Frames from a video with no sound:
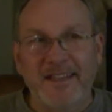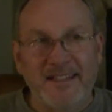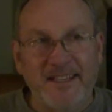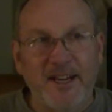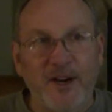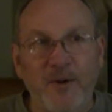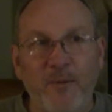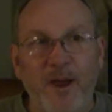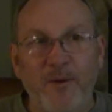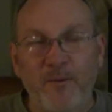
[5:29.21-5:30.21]
this
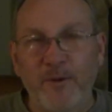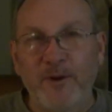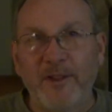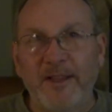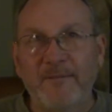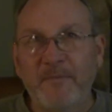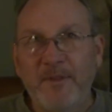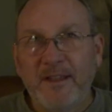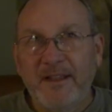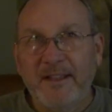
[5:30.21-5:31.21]
caraway really
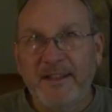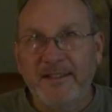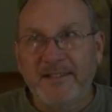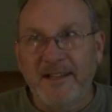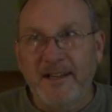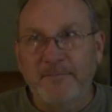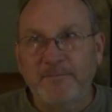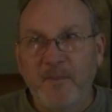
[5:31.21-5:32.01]
is uh,